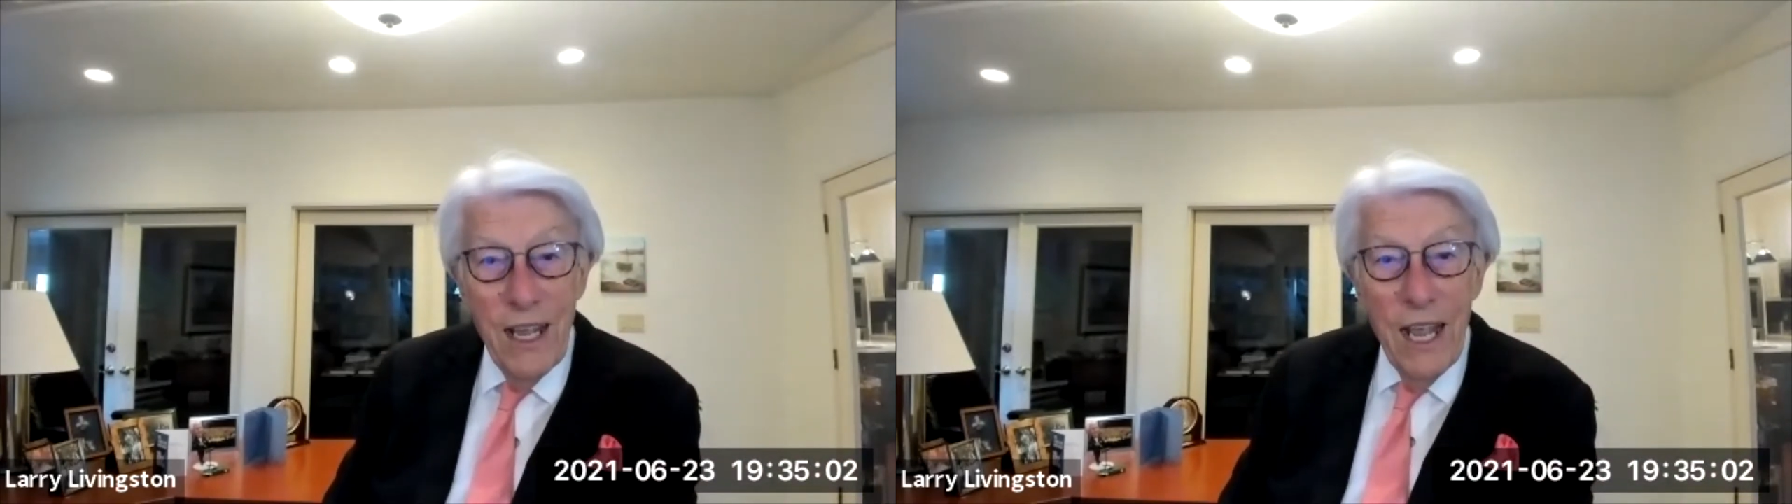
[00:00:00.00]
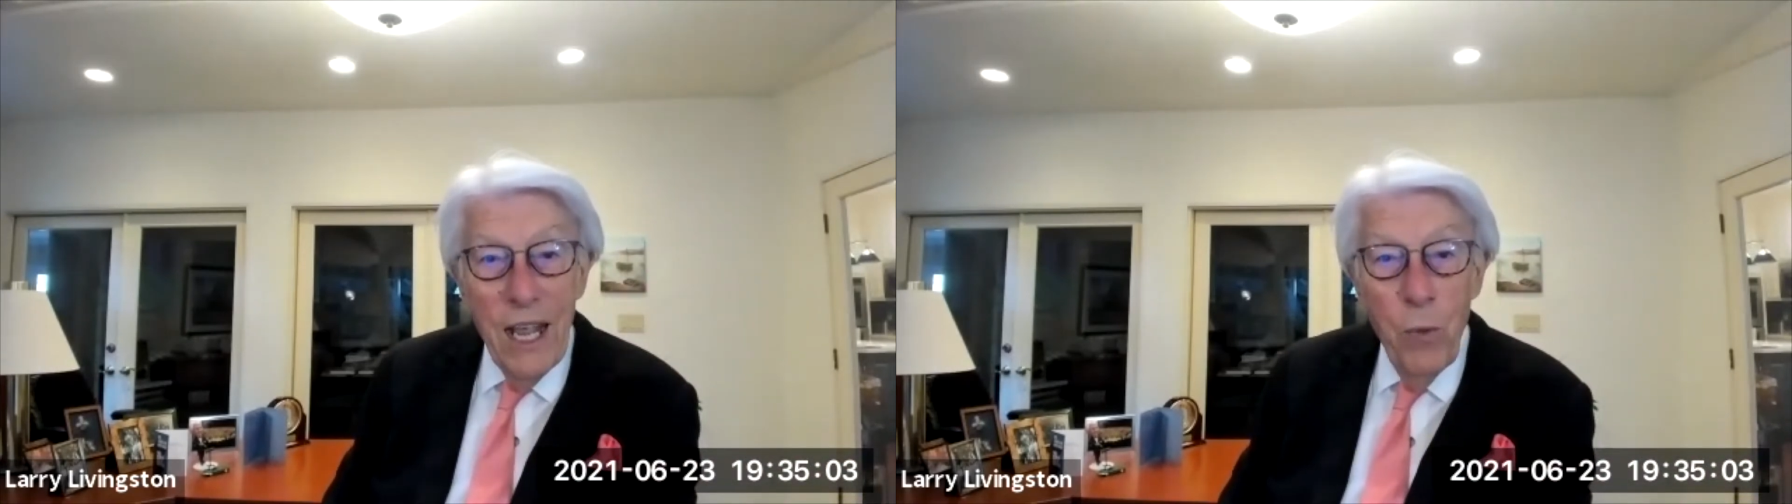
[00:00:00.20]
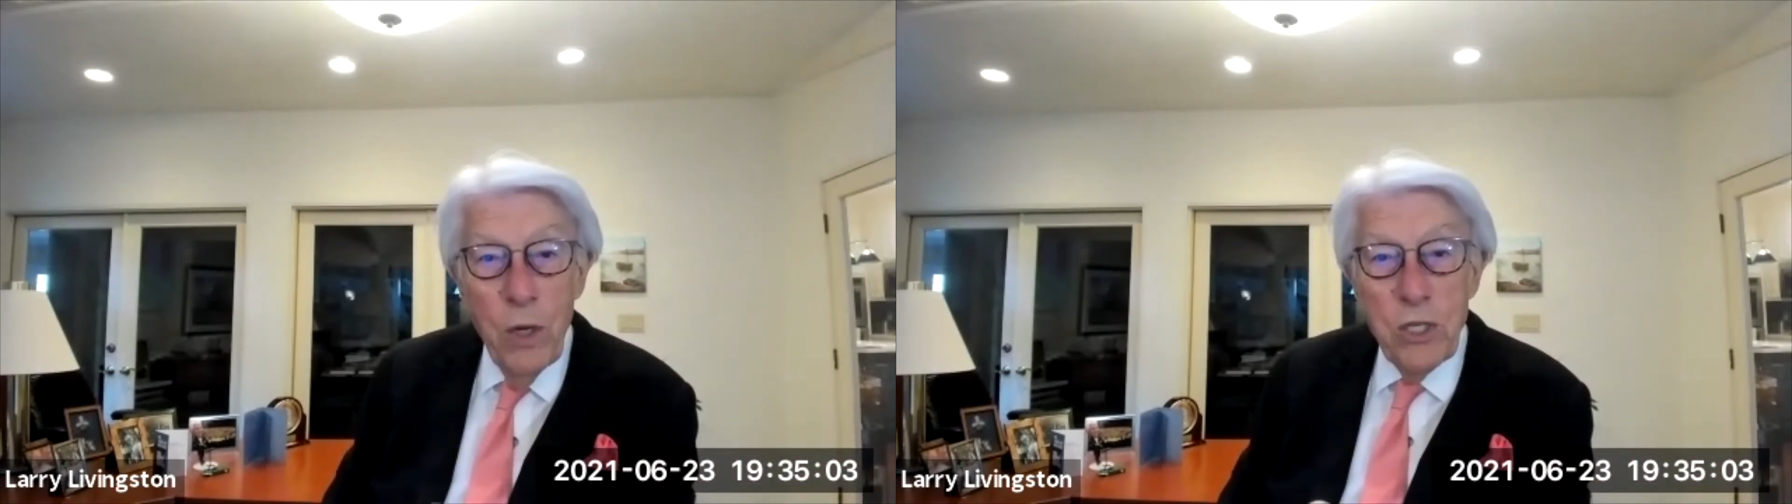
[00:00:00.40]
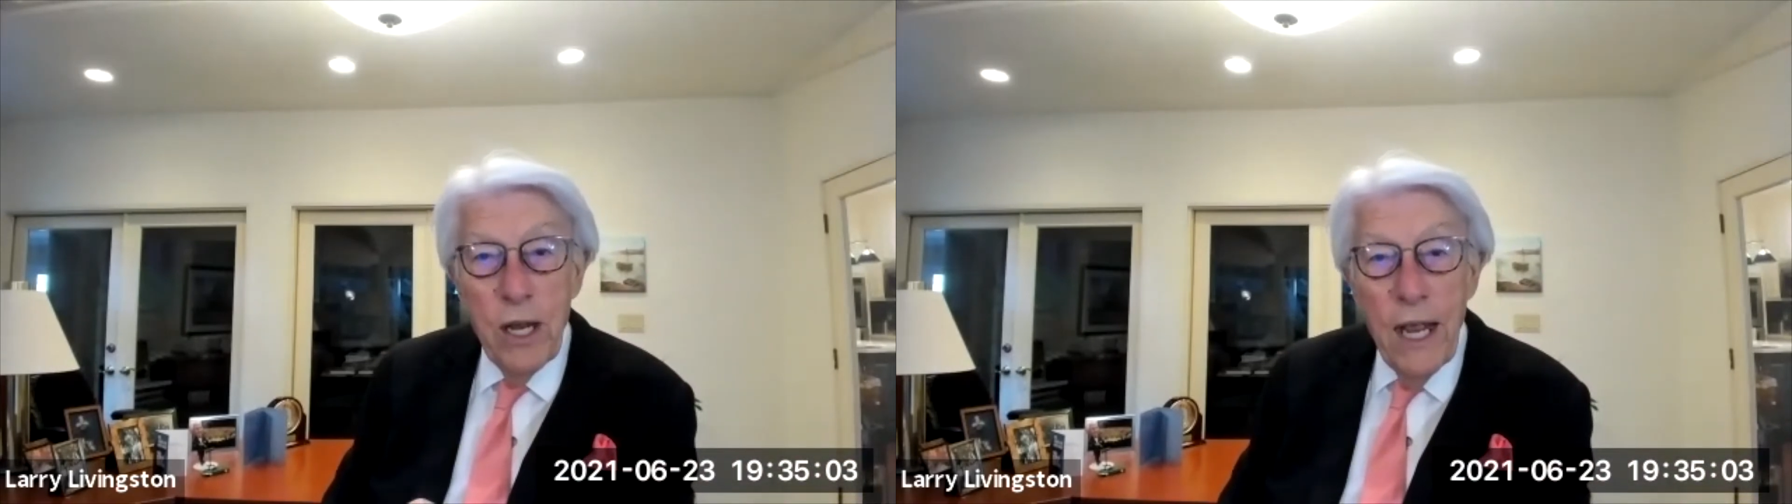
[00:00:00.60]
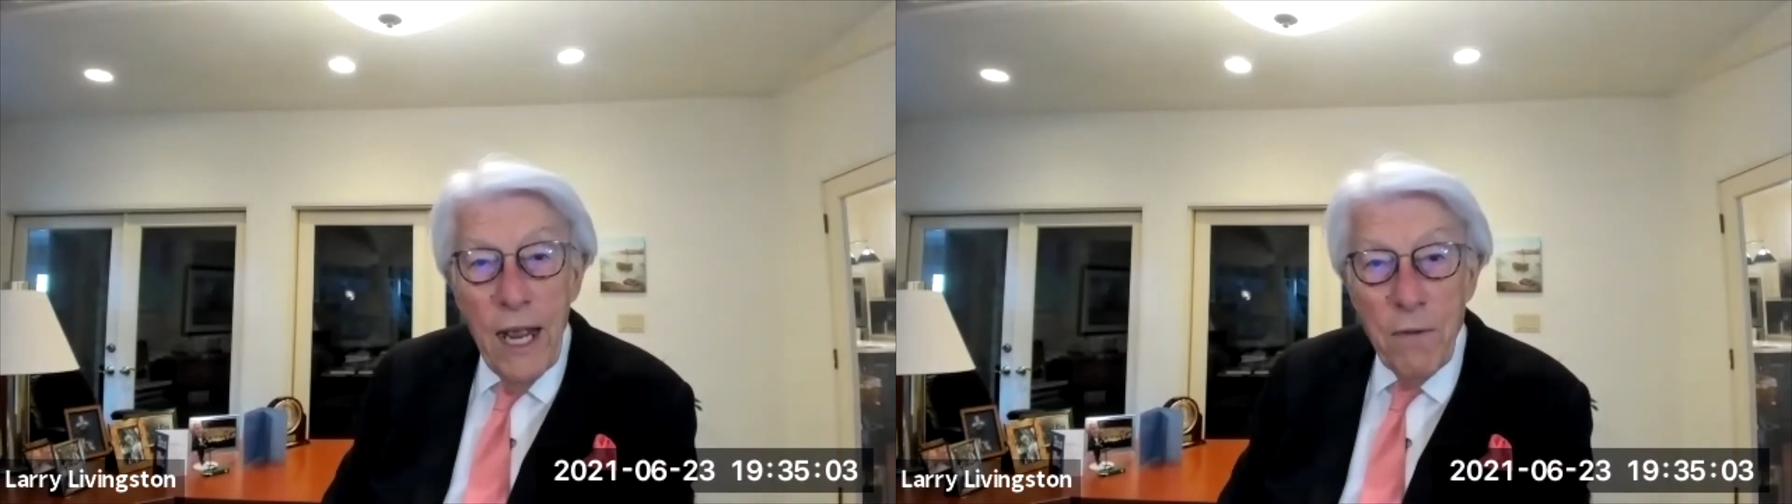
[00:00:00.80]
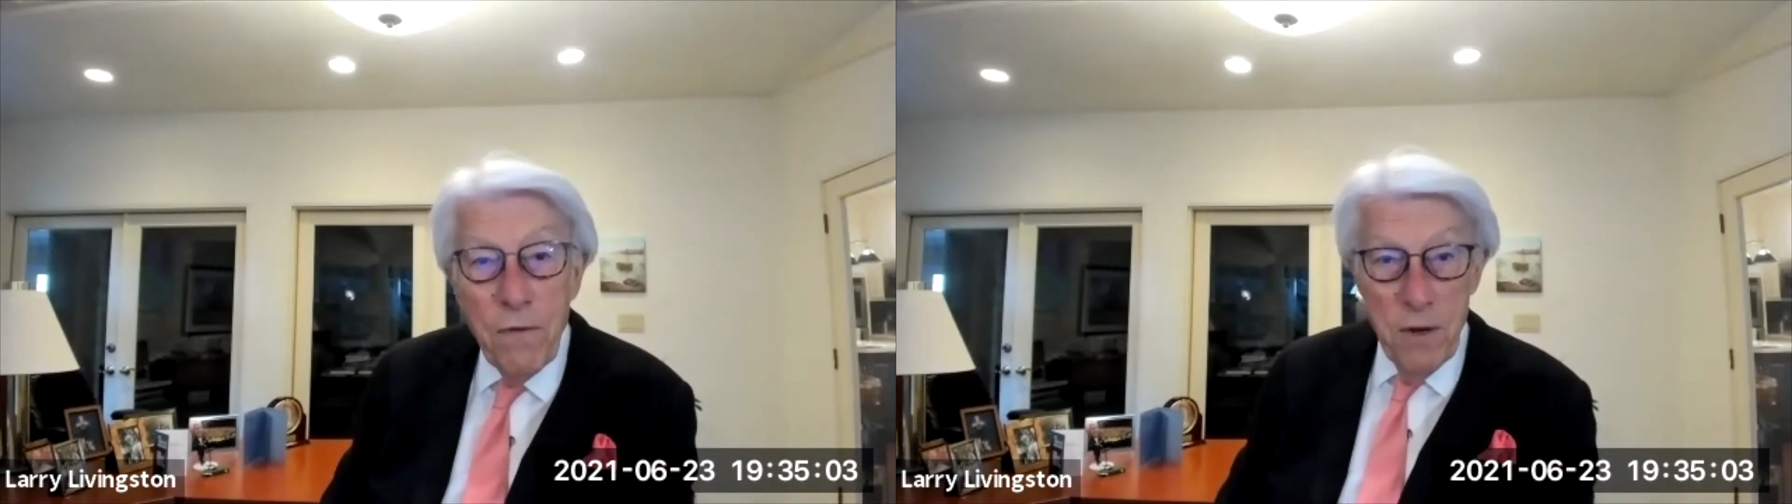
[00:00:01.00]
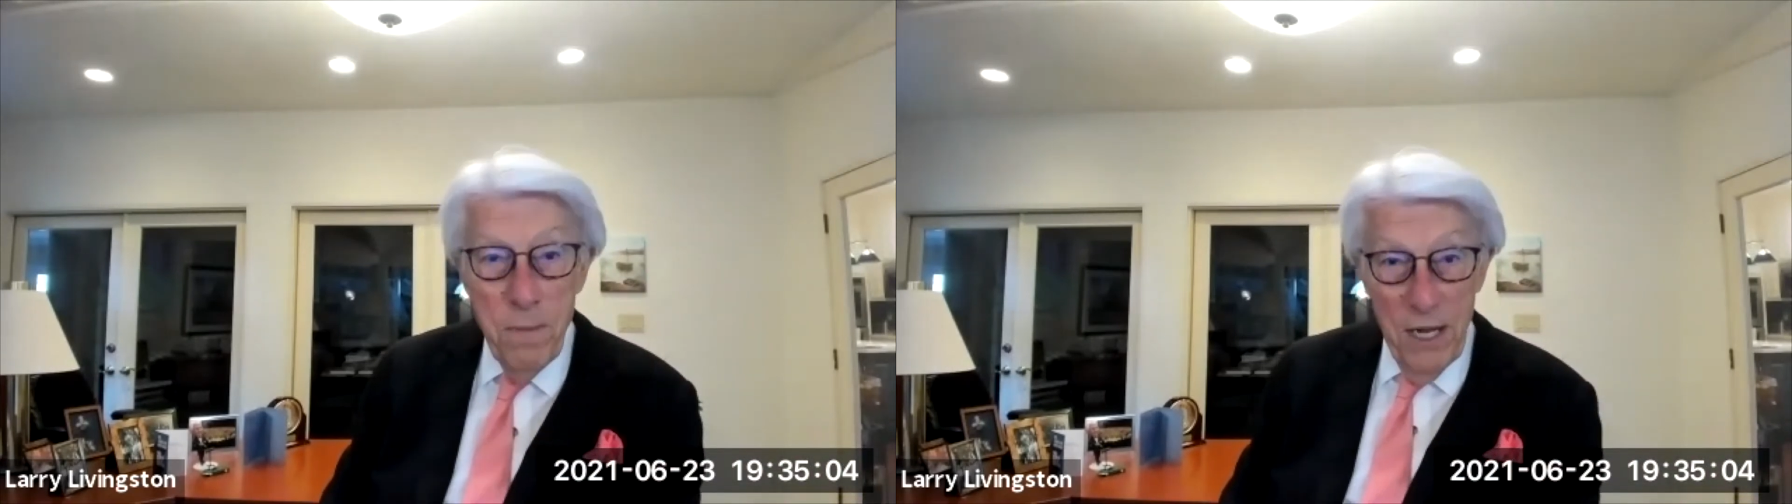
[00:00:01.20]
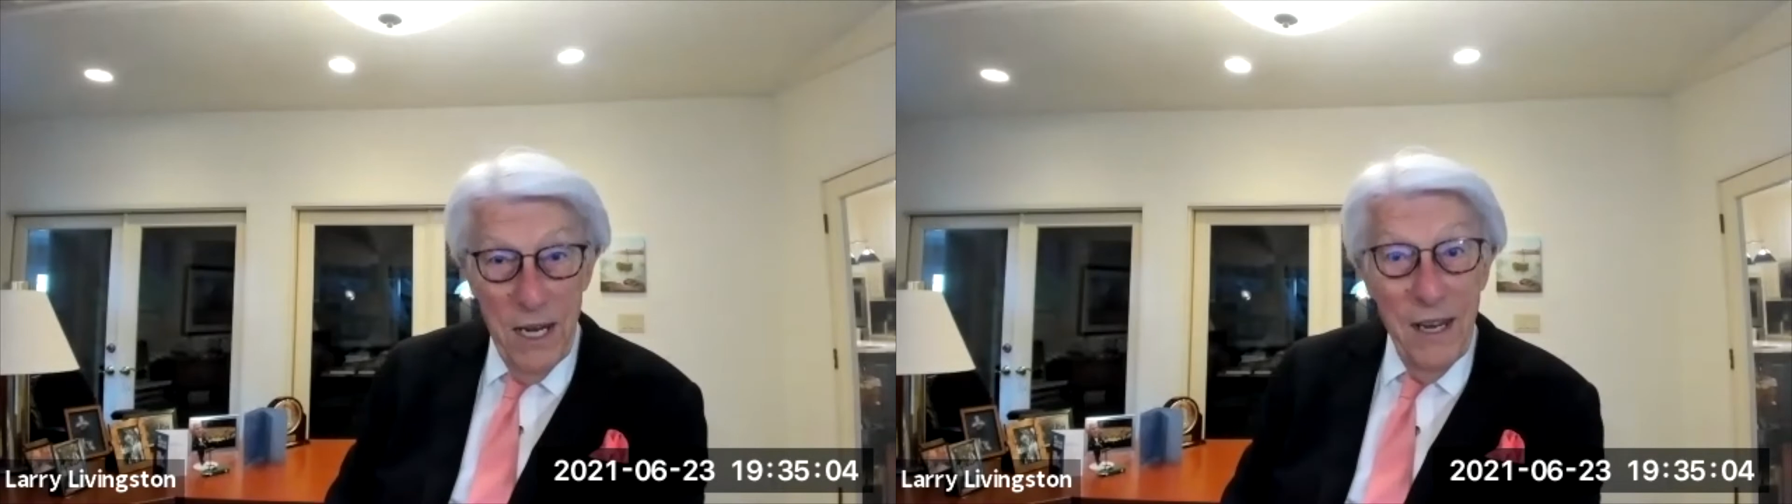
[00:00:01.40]
in which
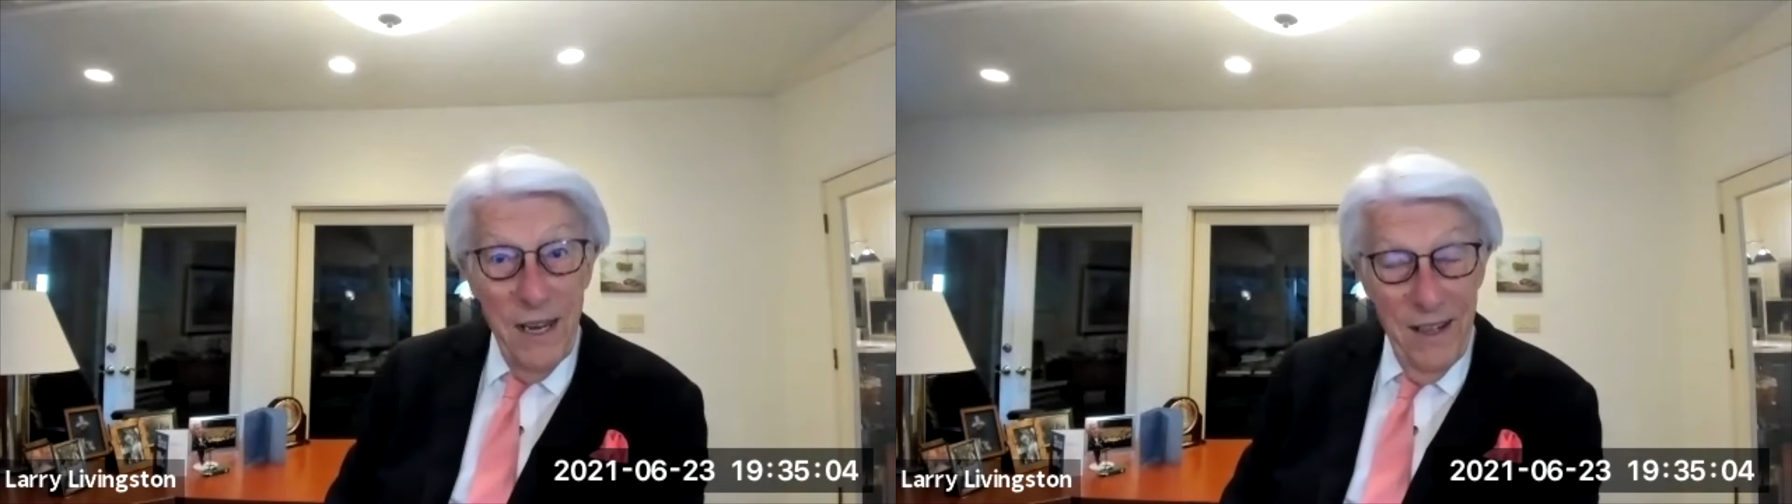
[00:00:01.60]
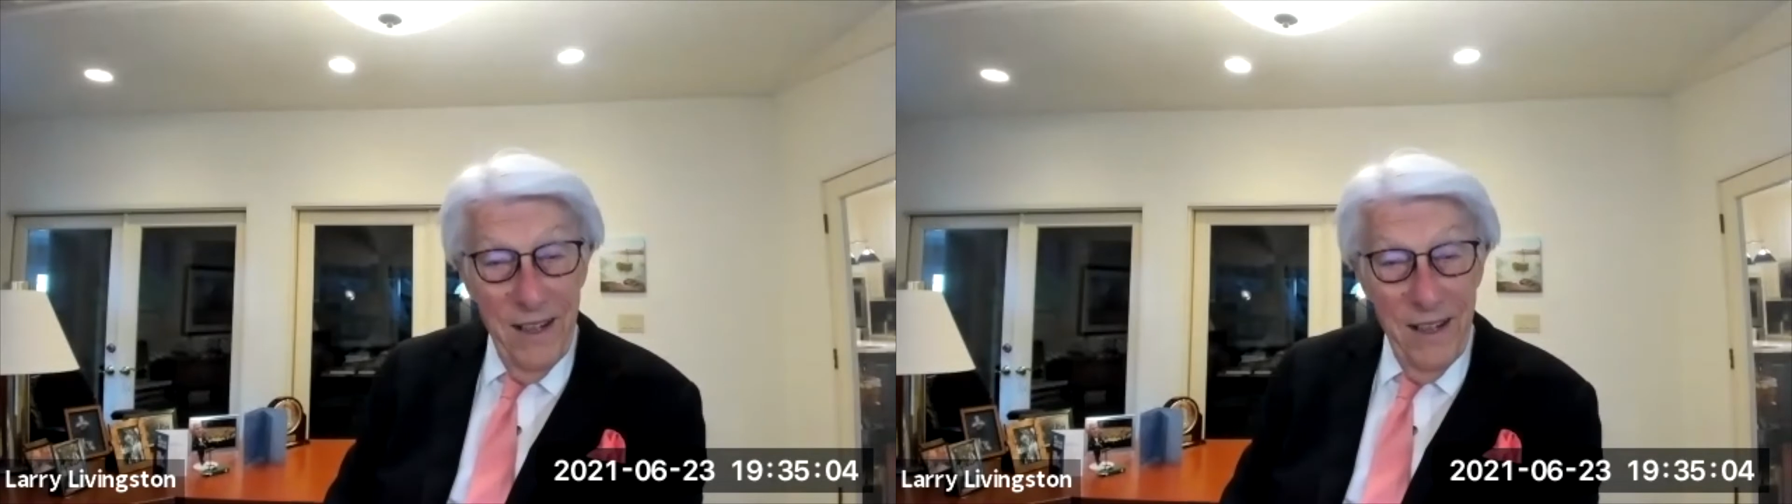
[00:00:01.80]
everybody